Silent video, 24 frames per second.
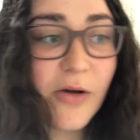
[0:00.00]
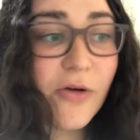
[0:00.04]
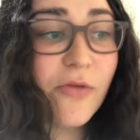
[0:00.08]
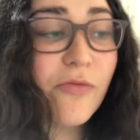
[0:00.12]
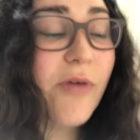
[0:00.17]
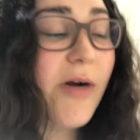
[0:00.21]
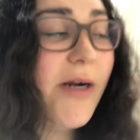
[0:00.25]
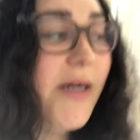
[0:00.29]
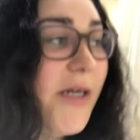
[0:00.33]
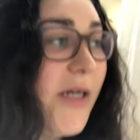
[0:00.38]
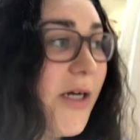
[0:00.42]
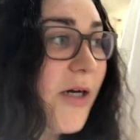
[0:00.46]

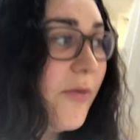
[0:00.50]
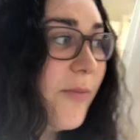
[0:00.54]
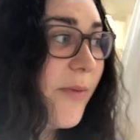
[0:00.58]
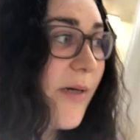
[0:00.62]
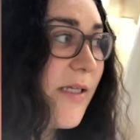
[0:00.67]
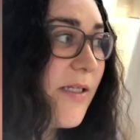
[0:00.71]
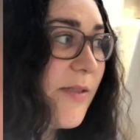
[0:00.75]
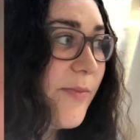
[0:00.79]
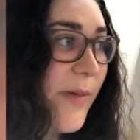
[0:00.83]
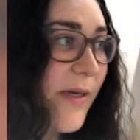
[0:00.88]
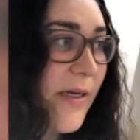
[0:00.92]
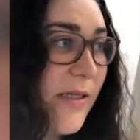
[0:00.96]
right now my
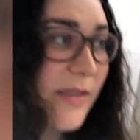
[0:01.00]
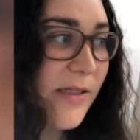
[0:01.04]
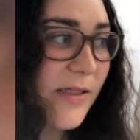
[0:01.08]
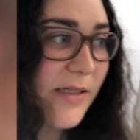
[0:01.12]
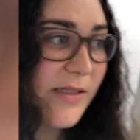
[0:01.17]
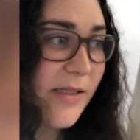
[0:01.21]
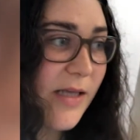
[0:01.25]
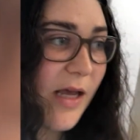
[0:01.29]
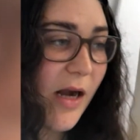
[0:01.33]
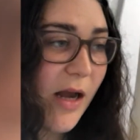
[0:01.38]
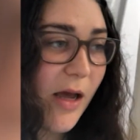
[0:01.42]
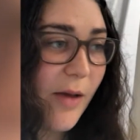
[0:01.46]
space is
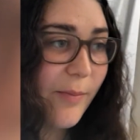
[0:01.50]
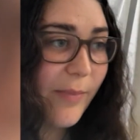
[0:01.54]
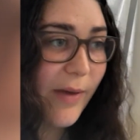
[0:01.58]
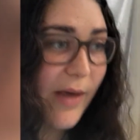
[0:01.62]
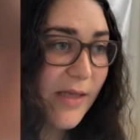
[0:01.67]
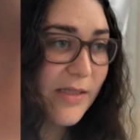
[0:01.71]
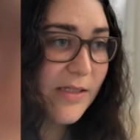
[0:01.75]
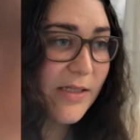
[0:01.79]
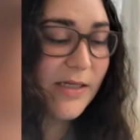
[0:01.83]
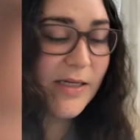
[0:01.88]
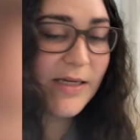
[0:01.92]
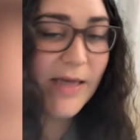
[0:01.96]
set up
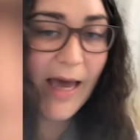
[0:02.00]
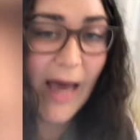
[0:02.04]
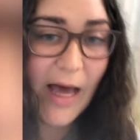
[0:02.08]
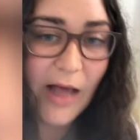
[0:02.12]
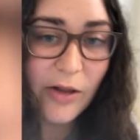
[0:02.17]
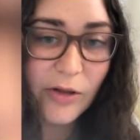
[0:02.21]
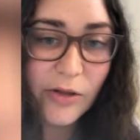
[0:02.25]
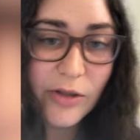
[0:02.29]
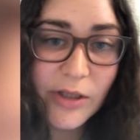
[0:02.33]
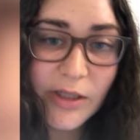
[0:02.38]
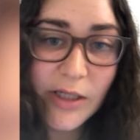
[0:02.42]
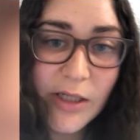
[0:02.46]
as a
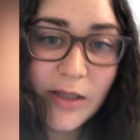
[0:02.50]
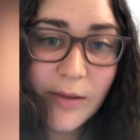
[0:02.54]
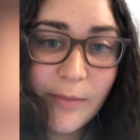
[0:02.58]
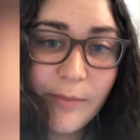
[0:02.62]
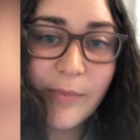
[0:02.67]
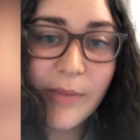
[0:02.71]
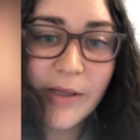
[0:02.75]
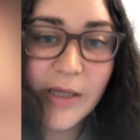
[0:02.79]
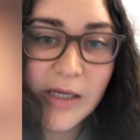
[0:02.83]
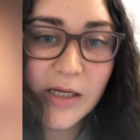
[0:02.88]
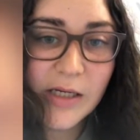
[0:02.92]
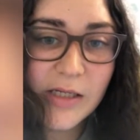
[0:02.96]
gallery
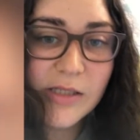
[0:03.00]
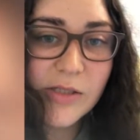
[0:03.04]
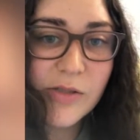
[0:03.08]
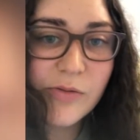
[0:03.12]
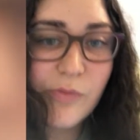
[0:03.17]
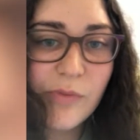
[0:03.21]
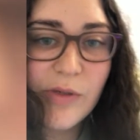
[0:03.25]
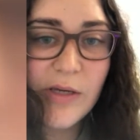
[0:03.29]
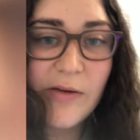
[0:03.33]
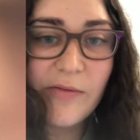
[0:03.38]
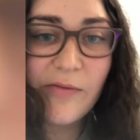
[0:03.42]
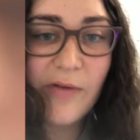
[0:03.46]
because
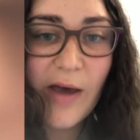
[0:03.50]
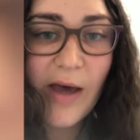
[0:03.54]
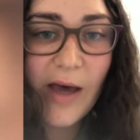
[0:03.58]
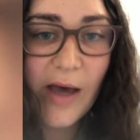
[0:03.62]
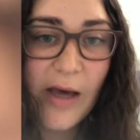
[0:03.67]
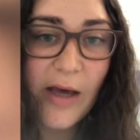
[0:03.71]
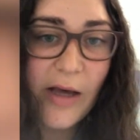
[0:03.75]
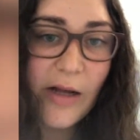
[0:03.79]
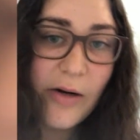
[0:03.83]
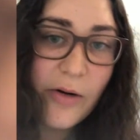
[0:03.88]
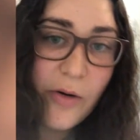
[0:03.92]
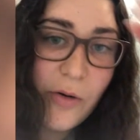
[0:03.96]
we've
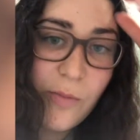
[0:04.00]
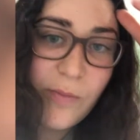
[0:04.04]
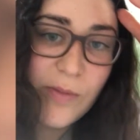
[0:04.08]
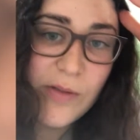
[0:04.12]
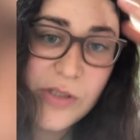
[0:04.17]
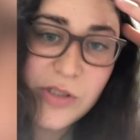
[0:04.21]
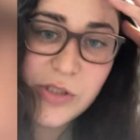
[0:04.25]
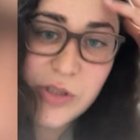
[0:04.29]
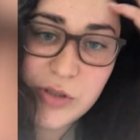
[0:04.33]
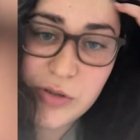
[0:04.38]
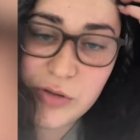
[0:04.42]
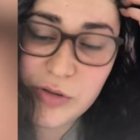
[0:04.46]
had open
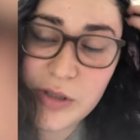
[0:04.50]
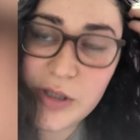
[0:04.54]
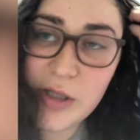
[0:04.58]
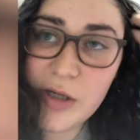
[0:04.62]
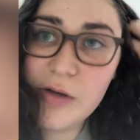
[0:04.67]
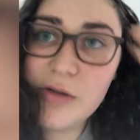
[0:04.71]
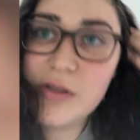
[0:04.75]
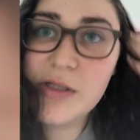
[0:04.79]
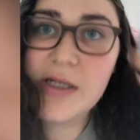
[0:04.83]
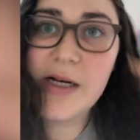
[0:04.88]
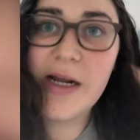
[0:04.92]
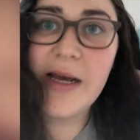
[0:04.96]

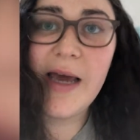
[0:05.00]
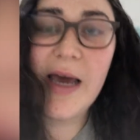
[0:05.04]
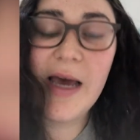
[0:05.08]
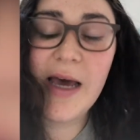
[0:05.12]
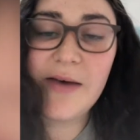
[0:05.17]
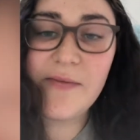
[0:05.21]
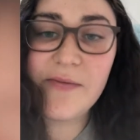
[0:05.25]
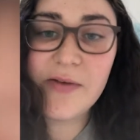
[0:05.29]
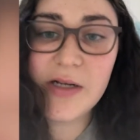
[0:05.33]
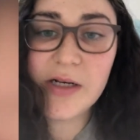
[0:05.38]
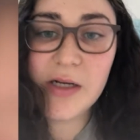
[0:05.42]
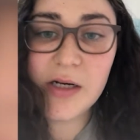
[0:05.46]
studios and I
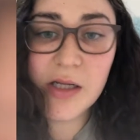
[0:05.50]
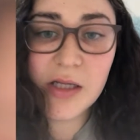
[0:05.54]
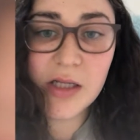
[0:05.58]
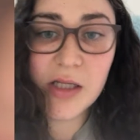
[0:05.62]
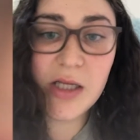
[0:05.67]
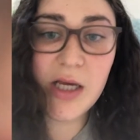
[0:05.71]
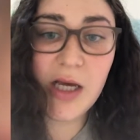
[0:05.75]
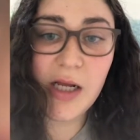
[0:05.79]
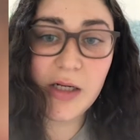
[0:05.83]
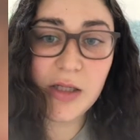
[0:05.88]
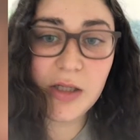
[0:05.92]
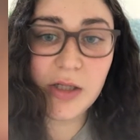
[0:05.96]
haven't
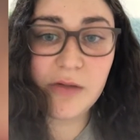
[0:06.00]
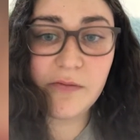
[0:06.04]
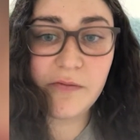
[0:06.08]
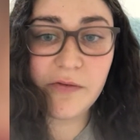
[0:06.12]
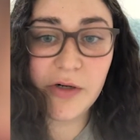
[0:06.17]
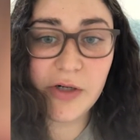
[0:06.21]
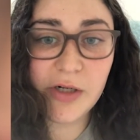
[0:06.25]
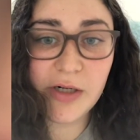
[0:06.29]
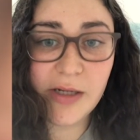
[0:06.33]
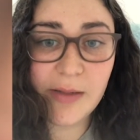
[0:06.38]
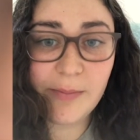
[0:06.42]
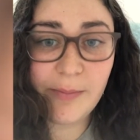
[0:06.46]
yet
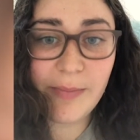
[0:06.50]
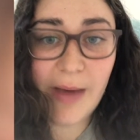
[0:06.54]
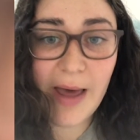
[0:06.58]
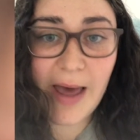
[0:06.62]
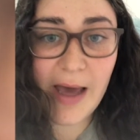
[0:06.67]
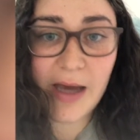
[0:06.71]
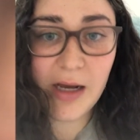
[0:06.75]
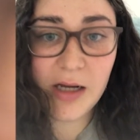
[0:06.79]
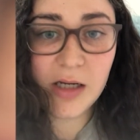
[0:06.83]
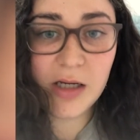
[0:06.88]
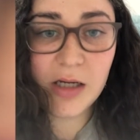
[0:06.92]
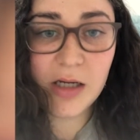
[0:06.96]
converted it
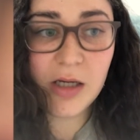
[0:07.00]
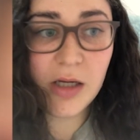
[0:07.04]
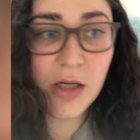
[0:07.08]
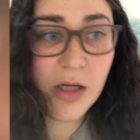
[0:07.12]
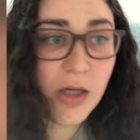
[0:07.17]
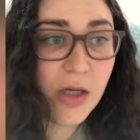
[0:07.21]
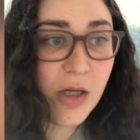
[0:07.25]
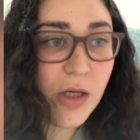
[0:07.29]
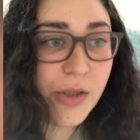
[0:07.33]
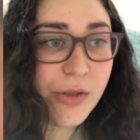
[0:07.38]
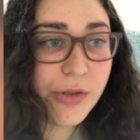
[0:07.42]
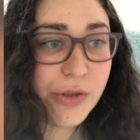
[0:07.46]
back
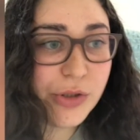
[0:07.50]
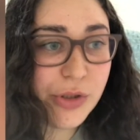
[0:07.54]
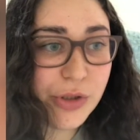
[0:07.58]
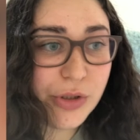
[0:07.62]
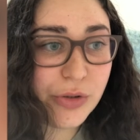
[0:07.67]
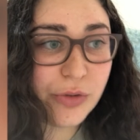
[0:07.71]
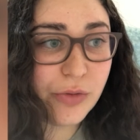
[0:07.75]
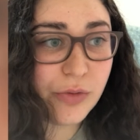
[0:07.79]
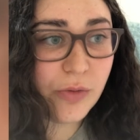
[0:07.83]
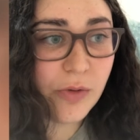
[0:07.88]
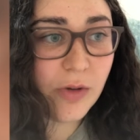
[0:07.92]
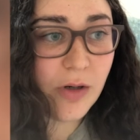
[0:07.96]

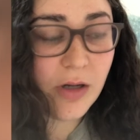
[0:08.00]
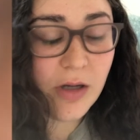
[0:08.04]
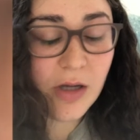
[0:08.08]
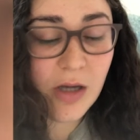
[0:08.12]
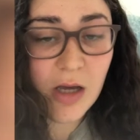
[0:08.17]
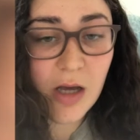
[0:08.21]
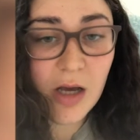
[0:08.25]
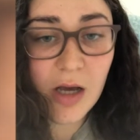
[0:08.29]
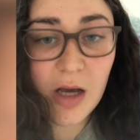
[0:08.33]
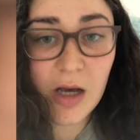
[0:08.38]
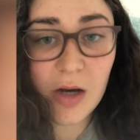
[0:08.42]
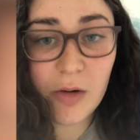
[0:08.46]
to
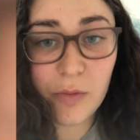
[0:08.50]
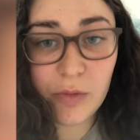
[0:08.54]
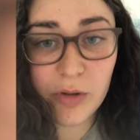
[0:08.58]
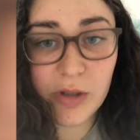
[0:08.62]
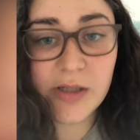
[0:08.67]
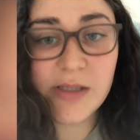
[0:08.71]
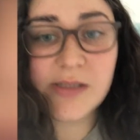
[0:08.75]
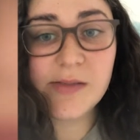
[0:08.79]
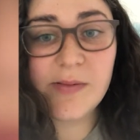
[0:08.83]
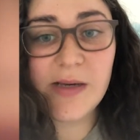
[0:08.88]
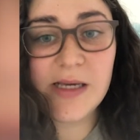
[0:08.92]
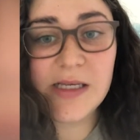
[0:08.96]
a
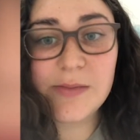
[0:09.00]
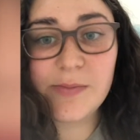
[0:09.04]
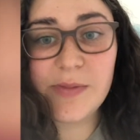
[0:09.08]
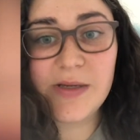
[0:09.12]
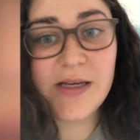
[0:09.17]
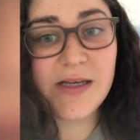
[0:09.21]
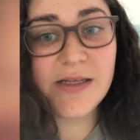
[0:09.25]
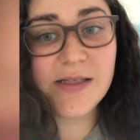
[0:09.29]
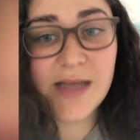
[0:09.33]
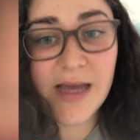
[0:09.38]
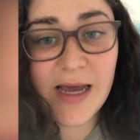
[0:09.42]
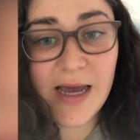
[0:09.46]
workspace
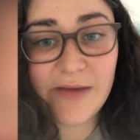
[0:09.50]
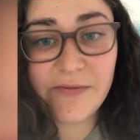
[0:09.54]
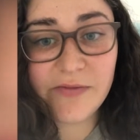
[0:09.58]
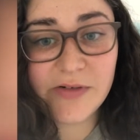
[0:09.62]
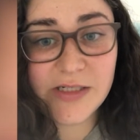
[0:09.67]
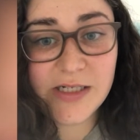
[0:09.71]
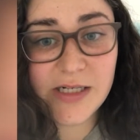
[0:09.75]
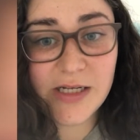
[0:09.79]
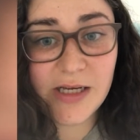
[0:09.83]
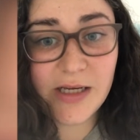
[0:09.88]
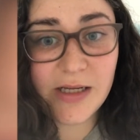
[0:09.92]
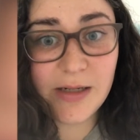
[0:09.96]
because I haven't
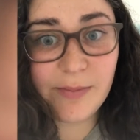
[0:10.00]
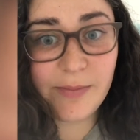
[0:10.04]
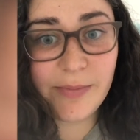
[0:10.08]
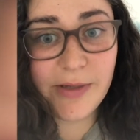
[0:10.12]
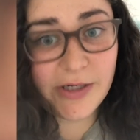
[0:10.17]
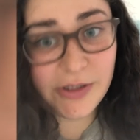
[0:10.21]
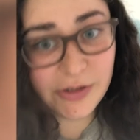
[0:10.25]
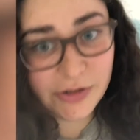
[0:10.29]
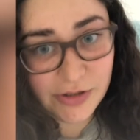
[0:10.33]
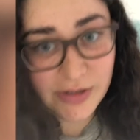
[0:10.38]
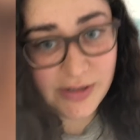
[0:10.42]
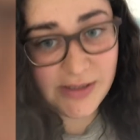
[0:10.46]
taken
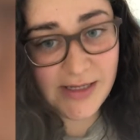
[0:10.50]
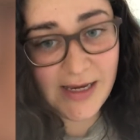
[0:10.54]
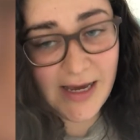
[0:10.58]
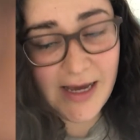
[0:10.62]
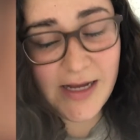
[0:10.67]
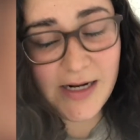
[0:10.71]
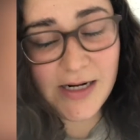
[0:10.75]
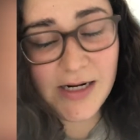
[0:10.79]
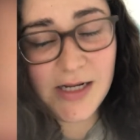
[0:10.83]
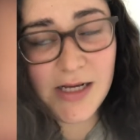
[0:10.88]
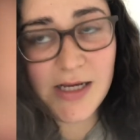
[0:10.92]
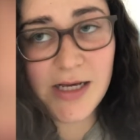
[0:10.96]
pictures
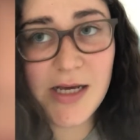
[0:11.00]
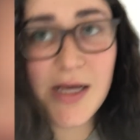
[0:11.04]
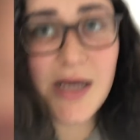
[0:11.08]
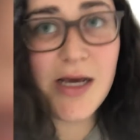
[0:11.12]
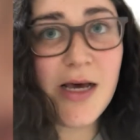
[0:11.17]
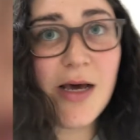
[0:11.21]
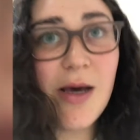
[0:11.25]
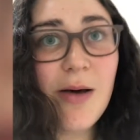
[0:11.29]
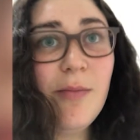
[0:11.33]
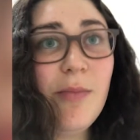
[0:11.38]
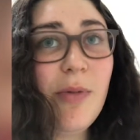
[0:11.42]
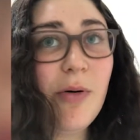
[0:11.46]
yet.
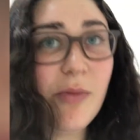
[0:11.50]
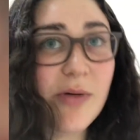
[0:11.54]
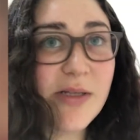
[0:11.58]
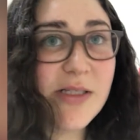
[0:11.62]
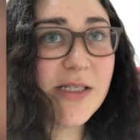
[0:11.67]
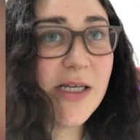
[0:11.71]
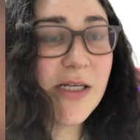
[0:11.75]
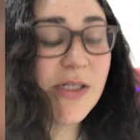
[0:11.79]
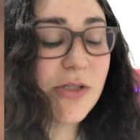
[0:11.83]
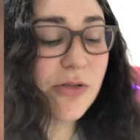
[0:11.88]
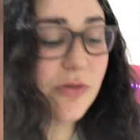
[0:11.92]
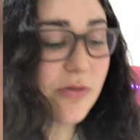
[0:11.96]
But once
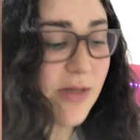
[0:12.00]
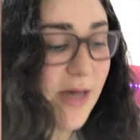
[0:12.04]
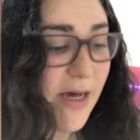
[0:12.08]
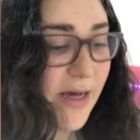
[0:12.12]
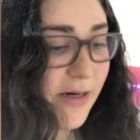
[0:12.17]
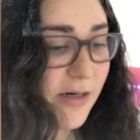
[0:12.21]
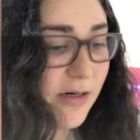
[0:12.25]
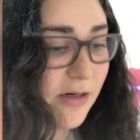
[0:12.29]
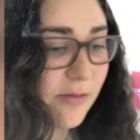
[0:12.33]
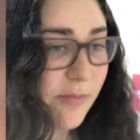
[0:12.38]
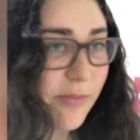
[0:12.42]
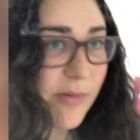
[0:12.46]
I do that,
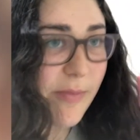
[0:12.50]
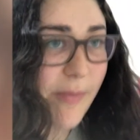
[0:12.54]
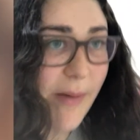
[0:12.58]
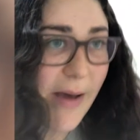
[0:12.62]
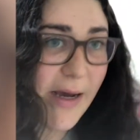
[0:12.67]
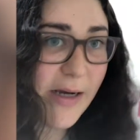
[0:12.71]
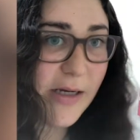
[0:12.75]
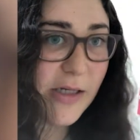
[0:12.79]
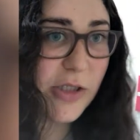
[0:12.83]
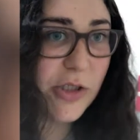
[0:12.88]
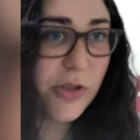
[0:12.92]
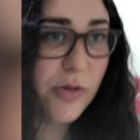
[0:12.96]
it'll be
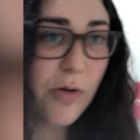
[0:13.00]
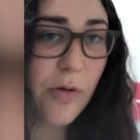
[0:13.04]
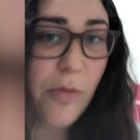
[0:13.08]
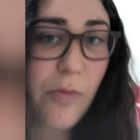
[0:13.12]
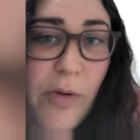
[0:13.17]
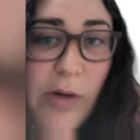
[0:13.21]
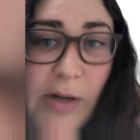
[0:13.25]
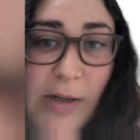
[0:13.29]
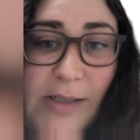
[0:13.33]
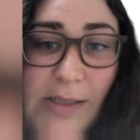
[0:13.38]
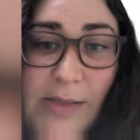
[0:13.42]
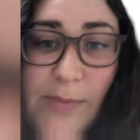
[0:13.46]
back into a
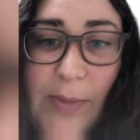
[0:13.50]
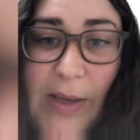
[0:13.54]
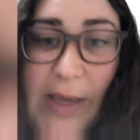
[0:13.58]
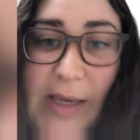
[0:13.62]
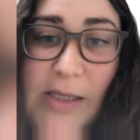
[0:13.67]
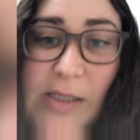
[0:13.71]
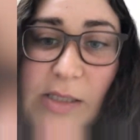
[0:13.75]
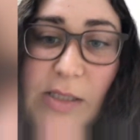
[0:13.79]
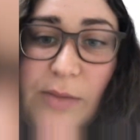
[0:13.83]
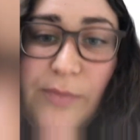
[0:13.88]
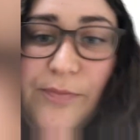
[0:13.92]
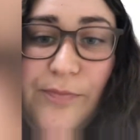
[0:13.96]

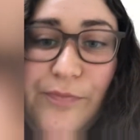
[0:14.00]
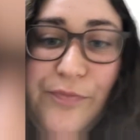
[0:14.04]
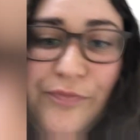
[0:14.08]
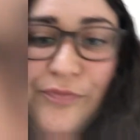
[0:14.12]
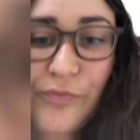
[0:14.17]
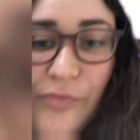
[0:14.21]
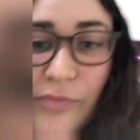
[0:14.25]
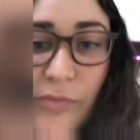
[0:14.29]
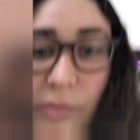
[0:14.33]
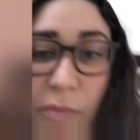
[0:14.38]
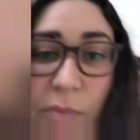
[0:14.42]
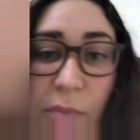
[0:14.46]
workspace.
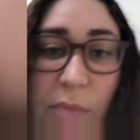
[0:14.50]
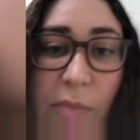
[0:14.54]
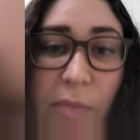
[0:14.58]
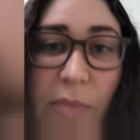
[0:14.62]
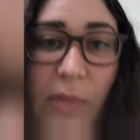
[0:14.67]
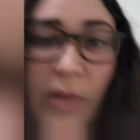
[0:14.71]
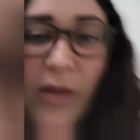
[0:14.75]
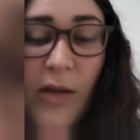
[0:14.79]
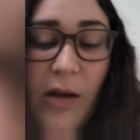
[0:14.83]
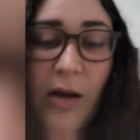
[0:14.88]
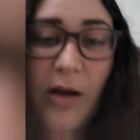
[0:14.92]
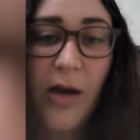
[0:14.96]

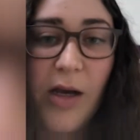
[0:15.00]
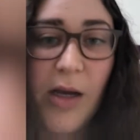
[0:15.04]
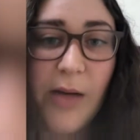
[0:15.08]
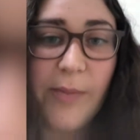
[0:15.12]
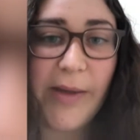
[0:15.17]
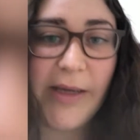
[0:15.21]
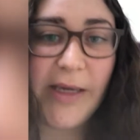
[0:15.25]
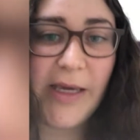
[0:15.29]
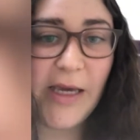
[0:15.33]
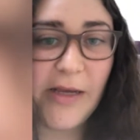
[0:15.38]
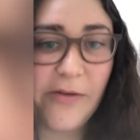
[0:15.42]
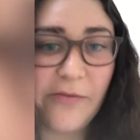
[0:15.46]
I
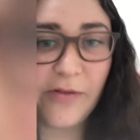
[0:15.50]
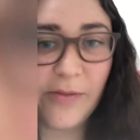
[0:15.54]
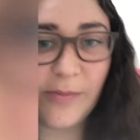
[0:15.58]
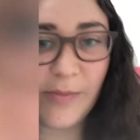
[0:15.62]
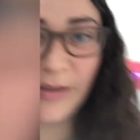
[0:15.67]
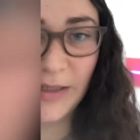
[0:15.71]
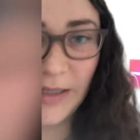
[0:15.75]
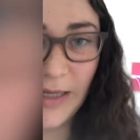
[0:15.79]
can't flip the